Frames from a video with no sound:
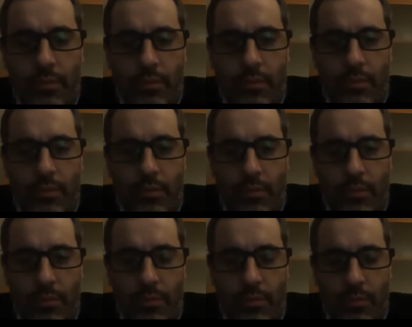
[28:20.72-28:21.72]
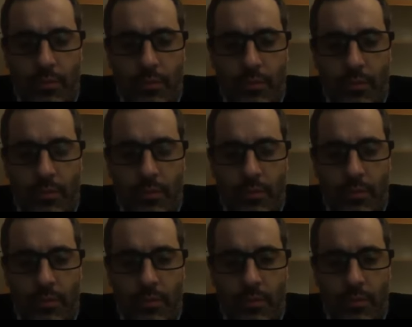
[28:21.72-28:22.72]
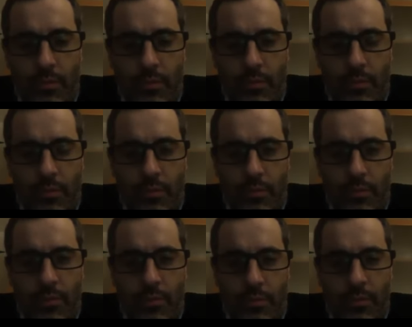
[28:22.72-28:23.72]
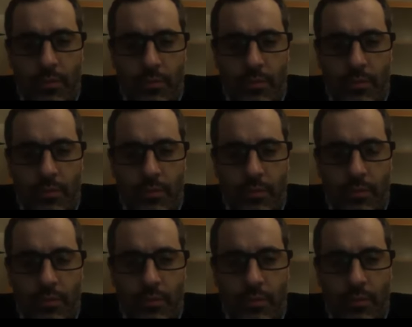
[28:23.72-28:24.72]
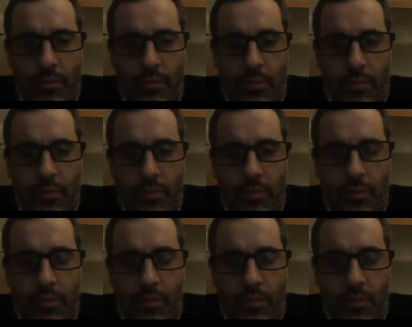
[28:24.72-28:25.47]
The person shown says nothing.